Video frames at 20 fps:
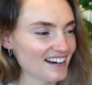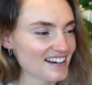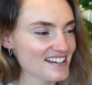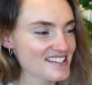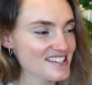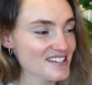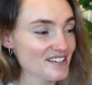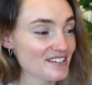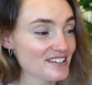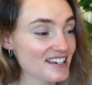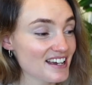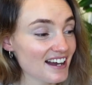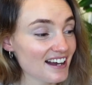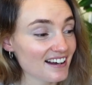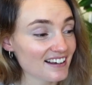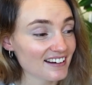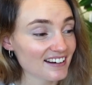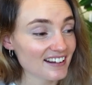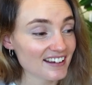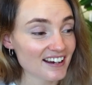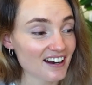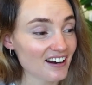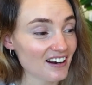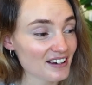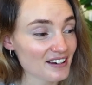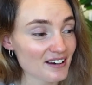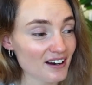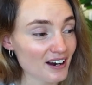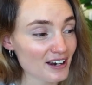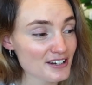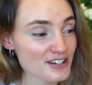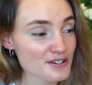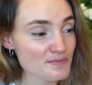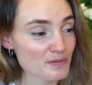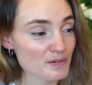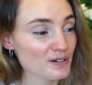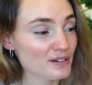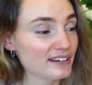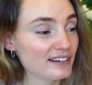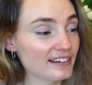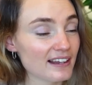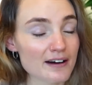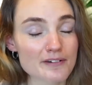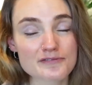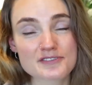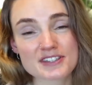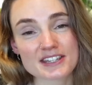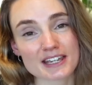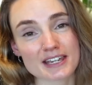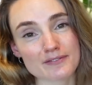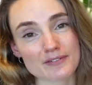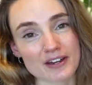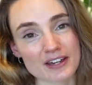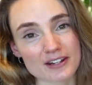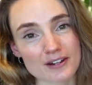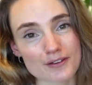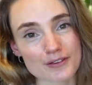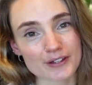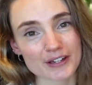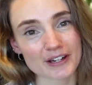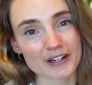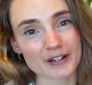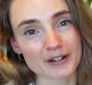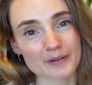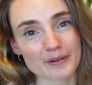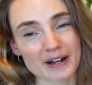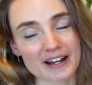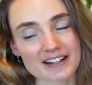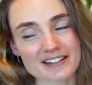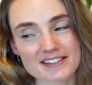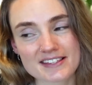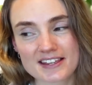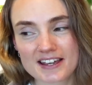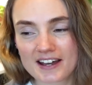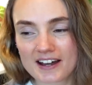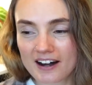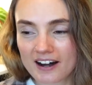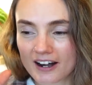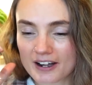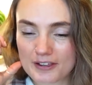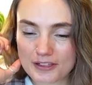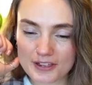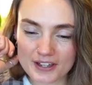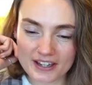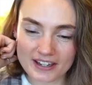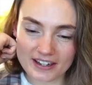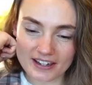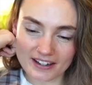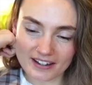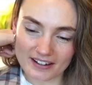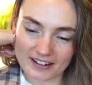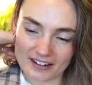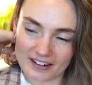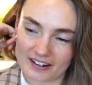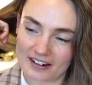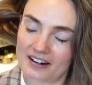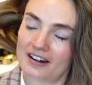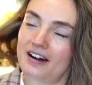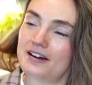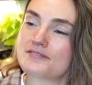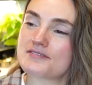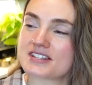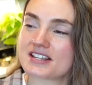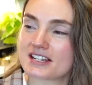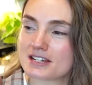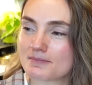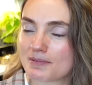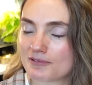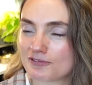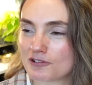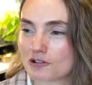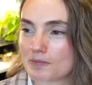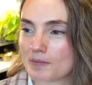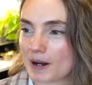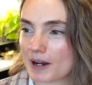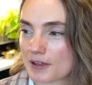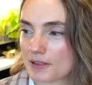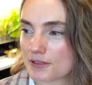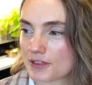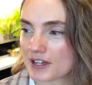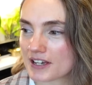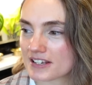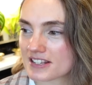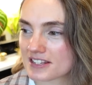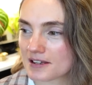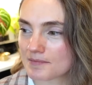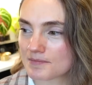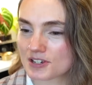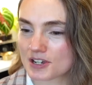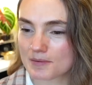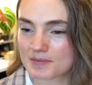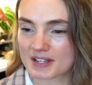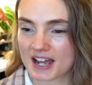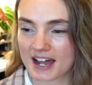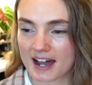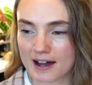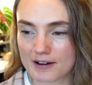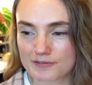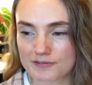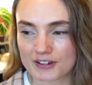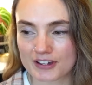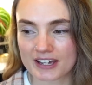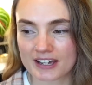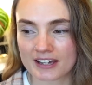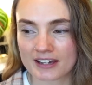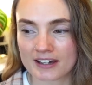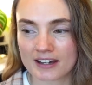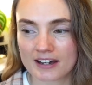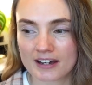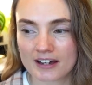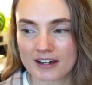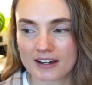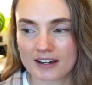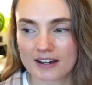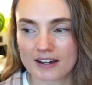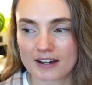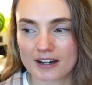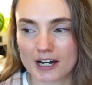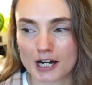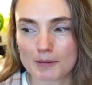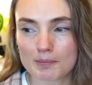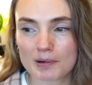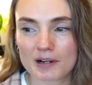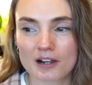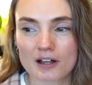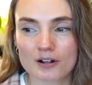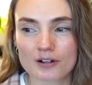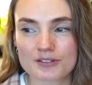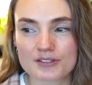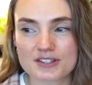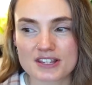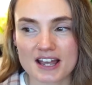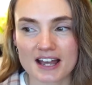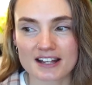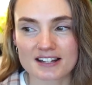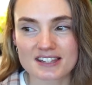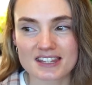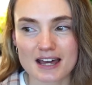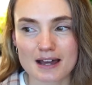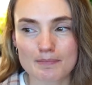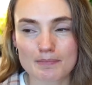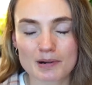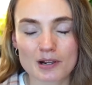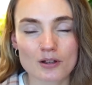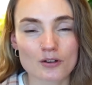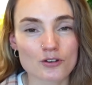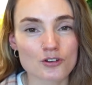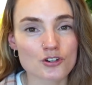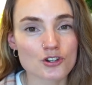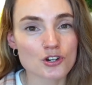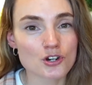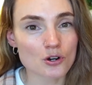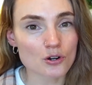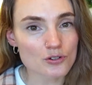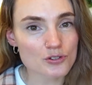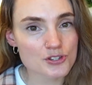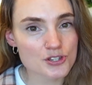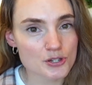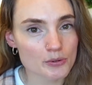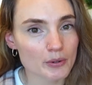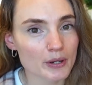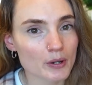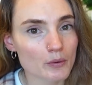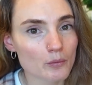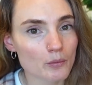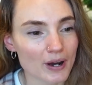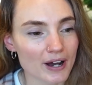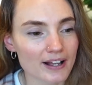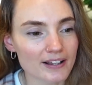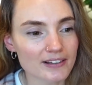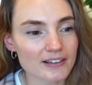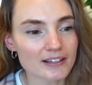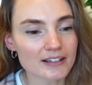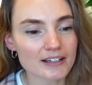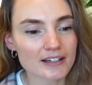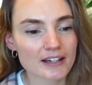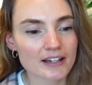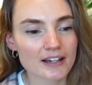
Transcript: So yeah, like I just would love to give it another go. And I think, I've said it before, but I think sometimes having a plant and that plant not doing well